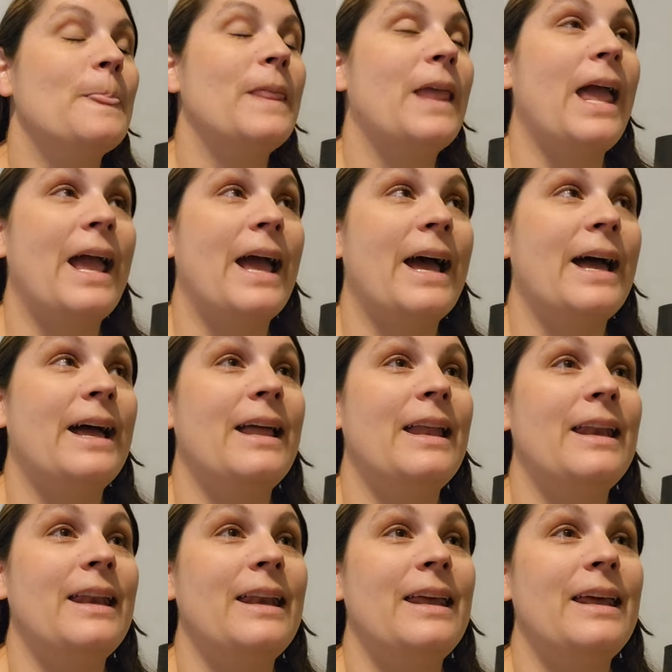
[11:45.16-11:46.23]

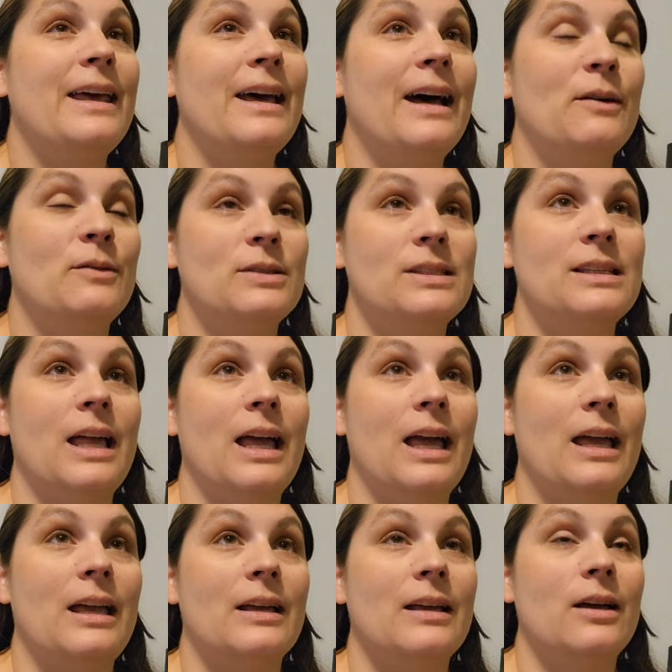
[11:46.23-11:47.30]
And I was
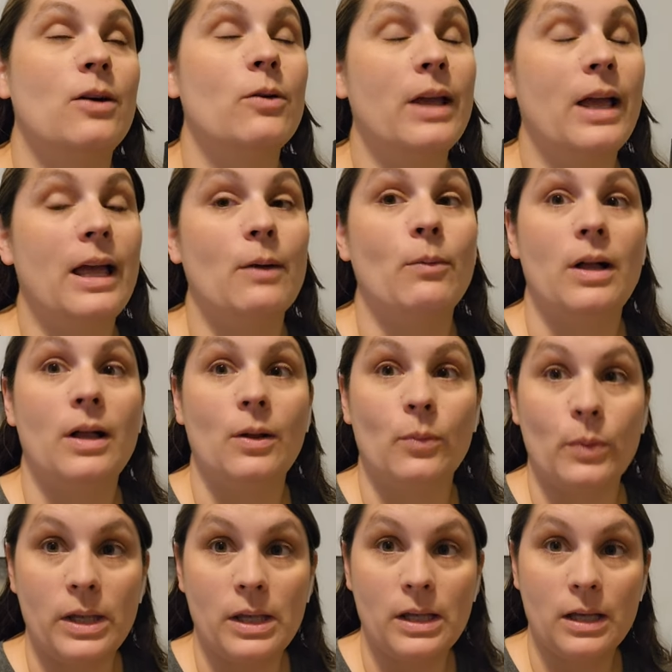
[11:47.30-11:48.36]
like, okay, well,
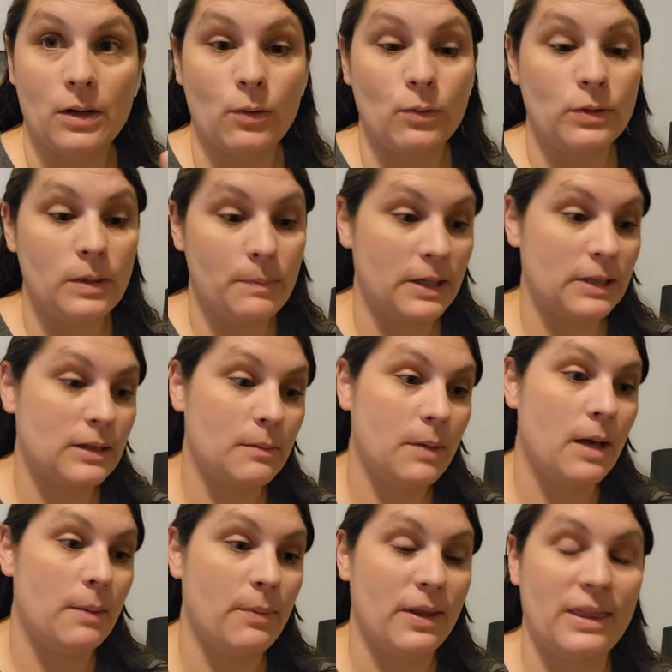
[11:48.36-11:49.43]
we can only pick them
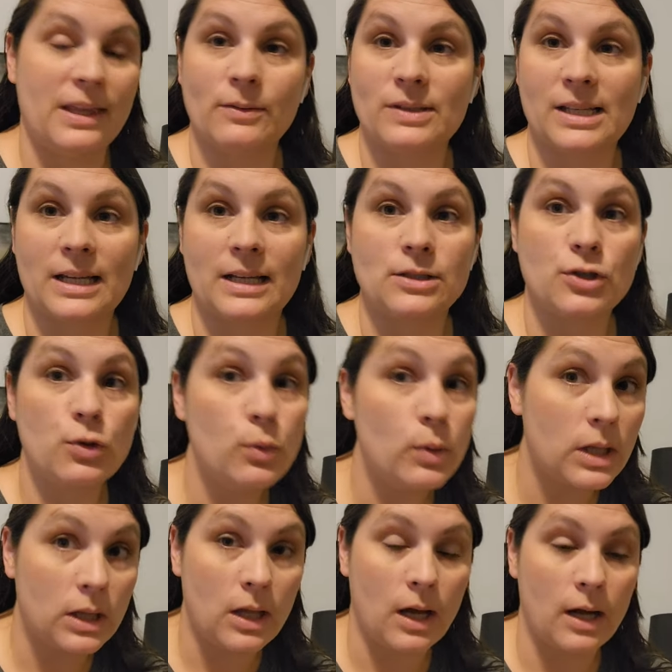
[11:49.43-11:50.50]
up. I think it was like at two
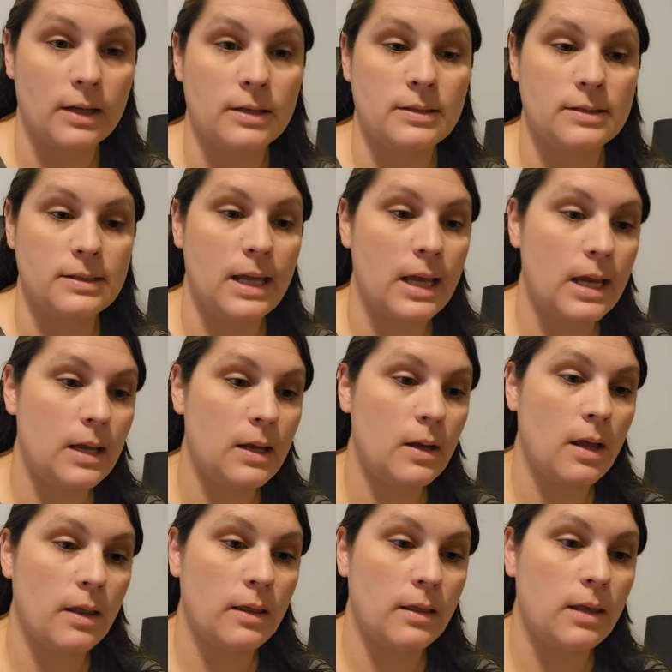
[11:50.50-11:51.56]
o'clock because
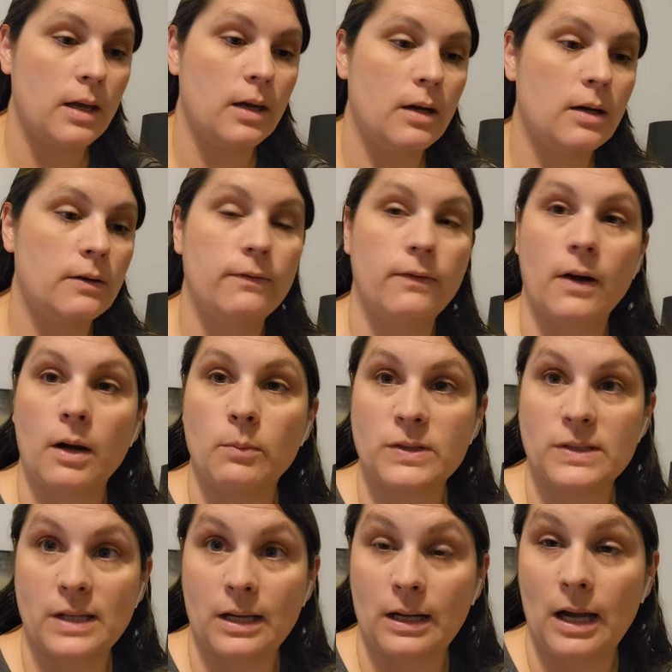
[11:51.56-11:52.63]
they, their farm
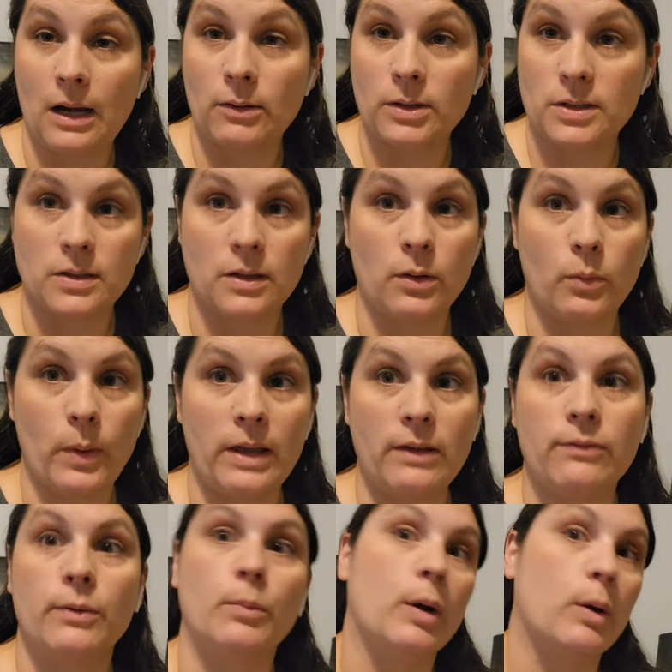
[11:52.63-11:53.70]
was like an hour or so away
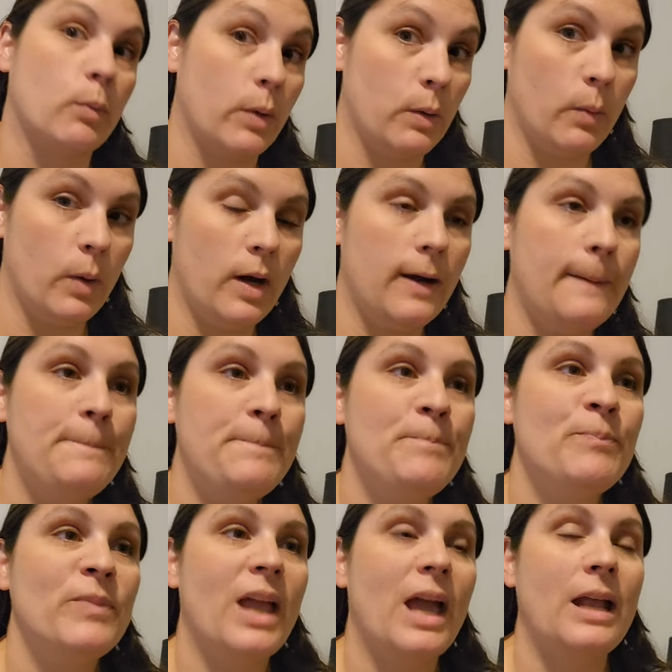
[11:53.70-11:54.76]
from where we were.
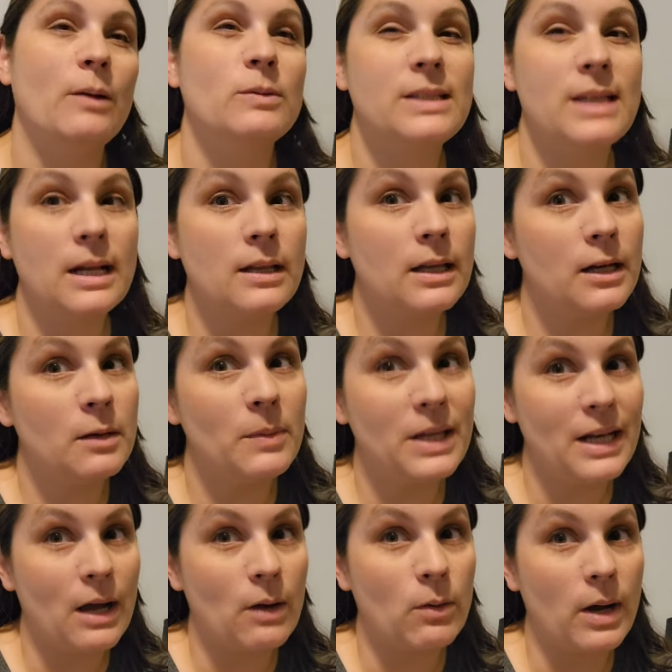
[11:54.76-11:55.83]
And it was technically going to be
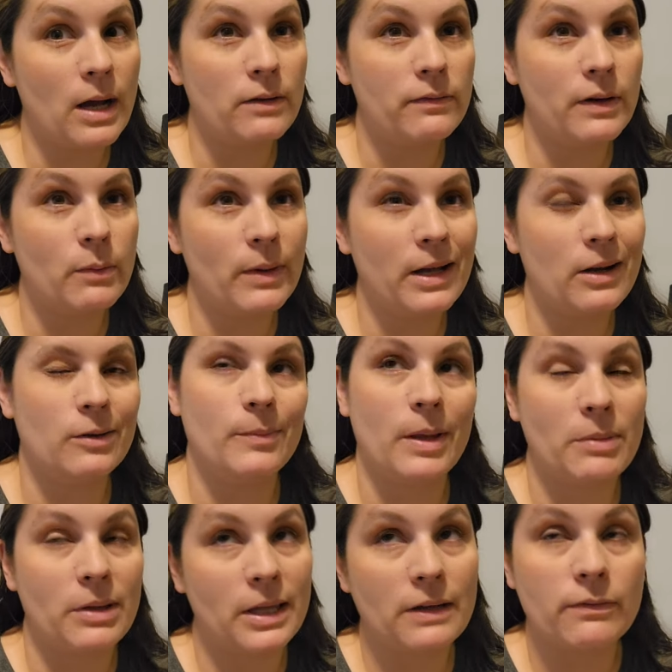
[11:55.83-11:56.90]
an hour out of our way or
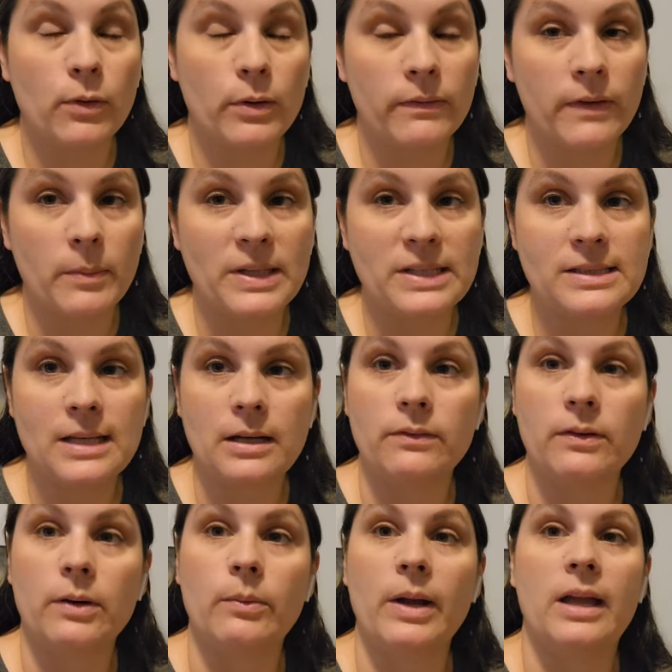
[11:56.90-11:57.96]
maybe like forty-five minutes out
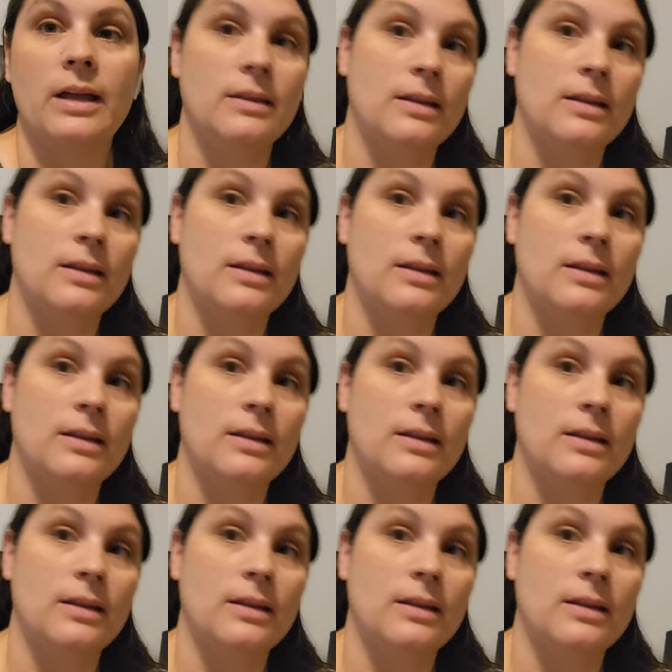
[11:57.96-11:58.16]
of our way.